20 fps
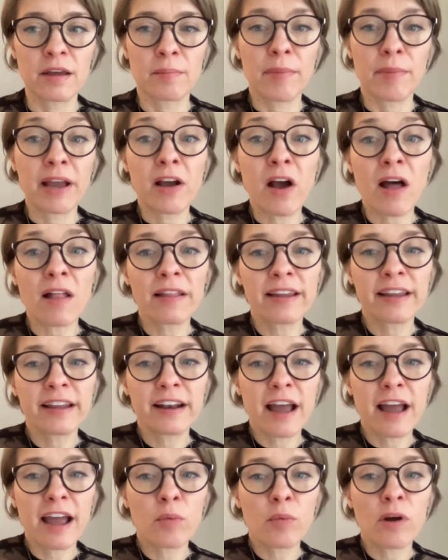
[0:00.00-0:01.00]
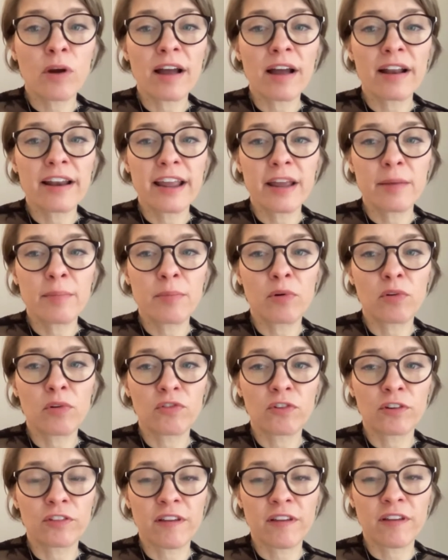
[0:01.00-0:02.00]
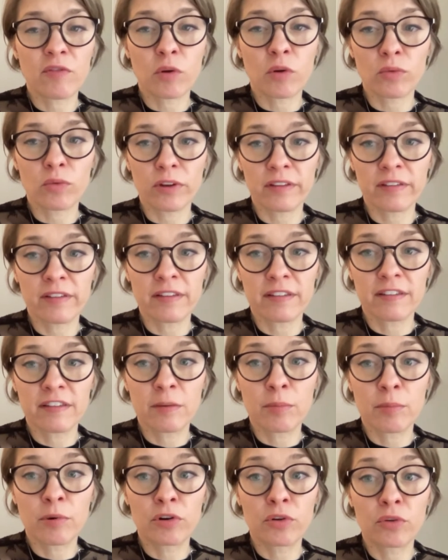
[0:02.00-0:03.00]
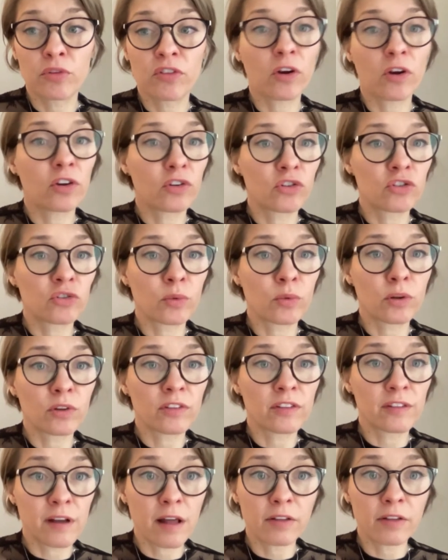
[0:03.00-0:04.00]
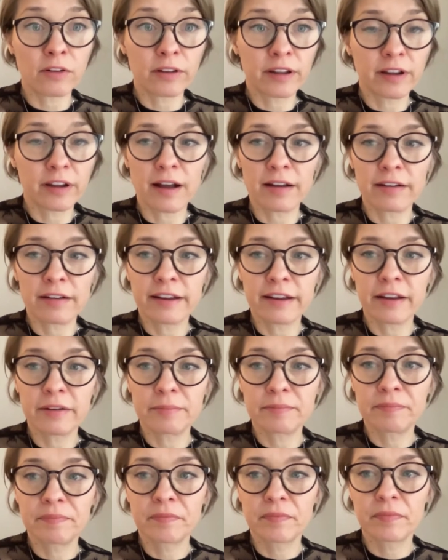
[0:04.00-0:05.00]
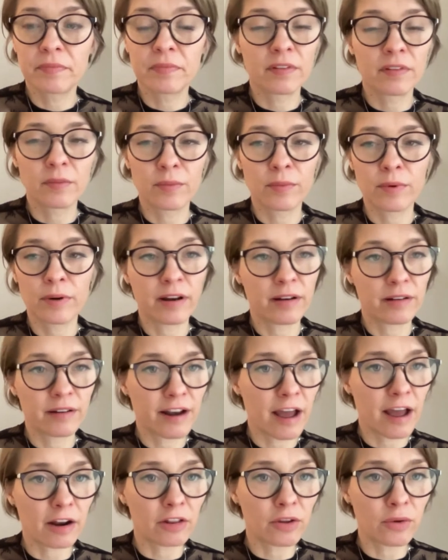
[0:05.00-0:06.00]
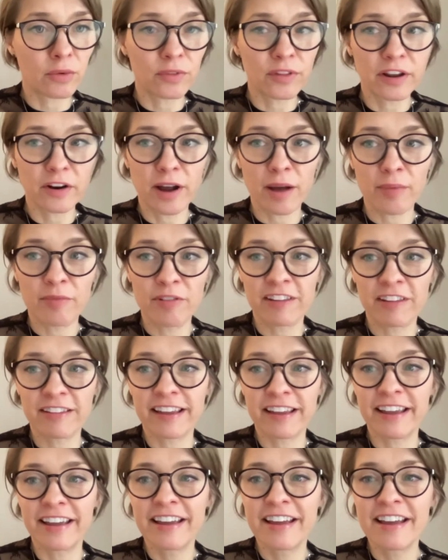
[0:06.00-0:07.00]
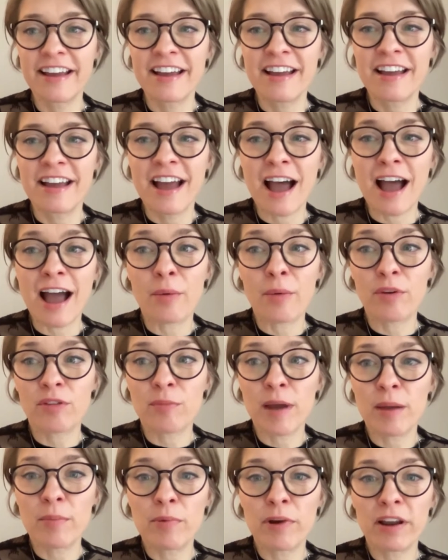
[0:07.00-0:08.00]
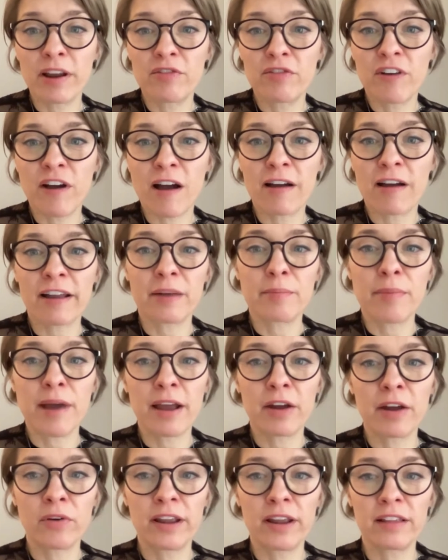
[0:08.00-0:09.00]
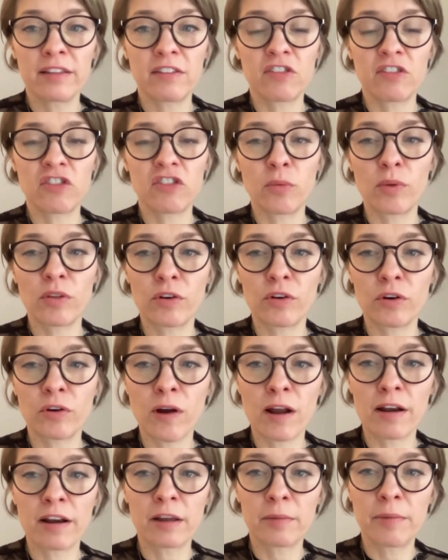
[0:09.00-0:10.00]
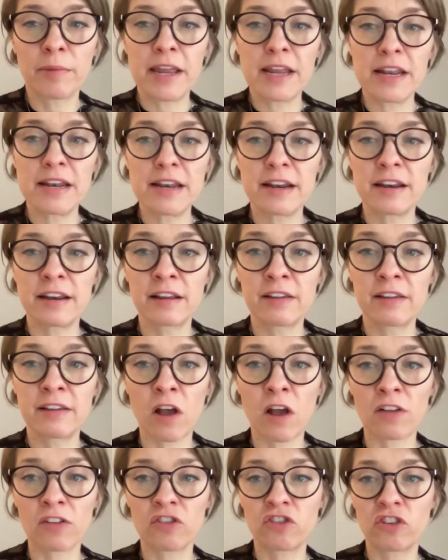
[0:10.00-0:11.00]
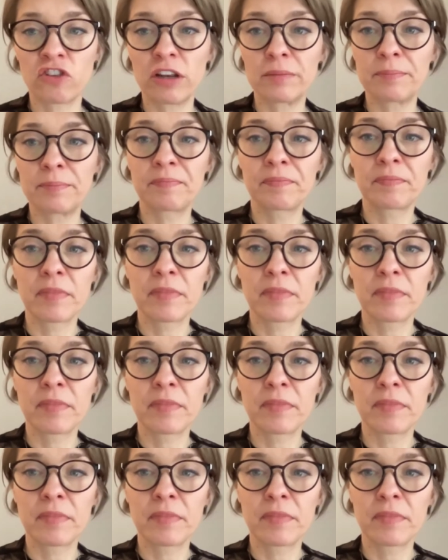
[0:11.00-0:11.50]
My colleague and I were unable, for several reasons, to produce our usual scholarly content. We're not alone there, obviously. I with my brain fog and migraines, she with her chronic pain and exhaustion.